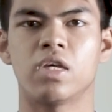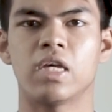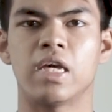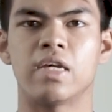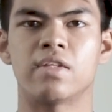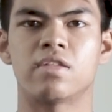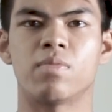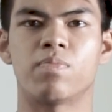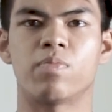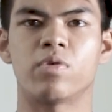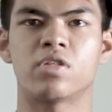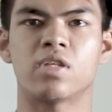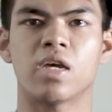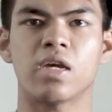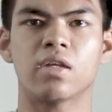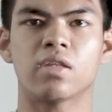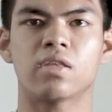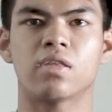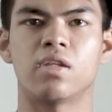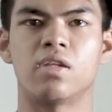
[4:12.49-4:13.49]
is to
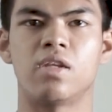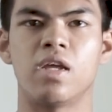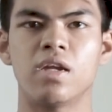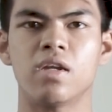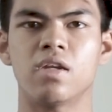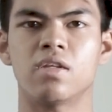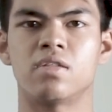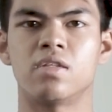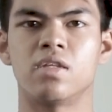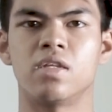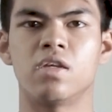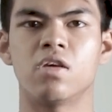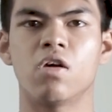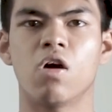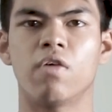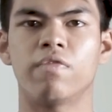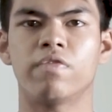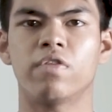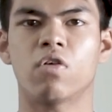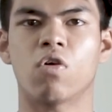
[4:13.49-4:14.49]
protect the dignity
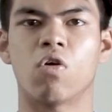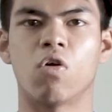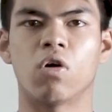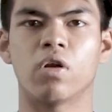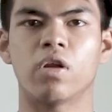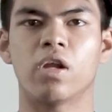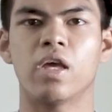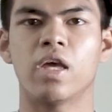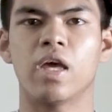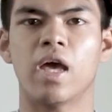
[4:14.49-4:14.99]
of the court